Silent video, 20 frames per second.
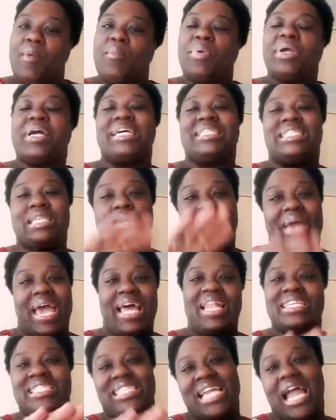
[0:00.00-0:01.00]
Because it
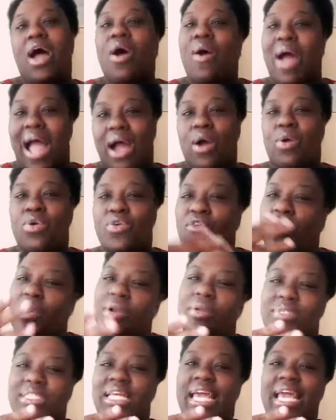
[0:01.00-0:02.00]
balances y'all out. You know
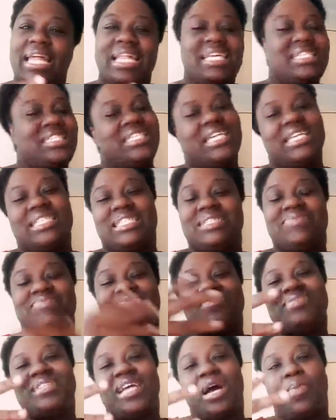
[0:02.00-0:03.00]
what I'm saying? It's just
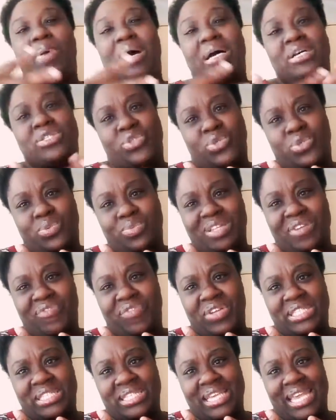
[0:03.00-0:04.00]
a puzzle that
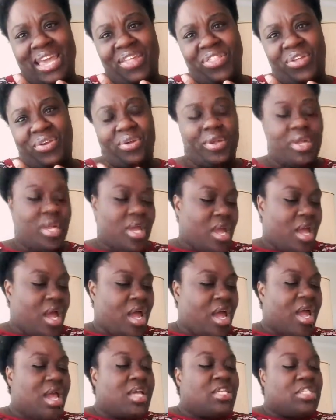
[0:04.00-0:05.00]
fits together.
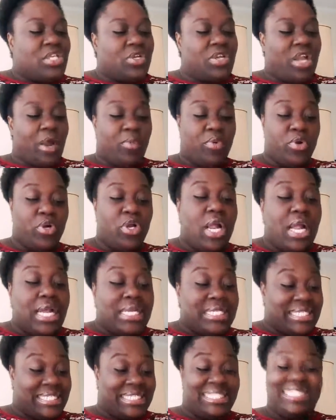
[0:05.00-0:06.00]
So number
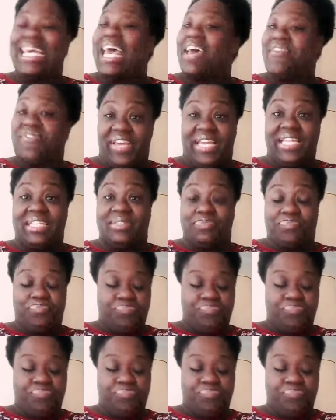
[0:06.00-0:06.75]
seven.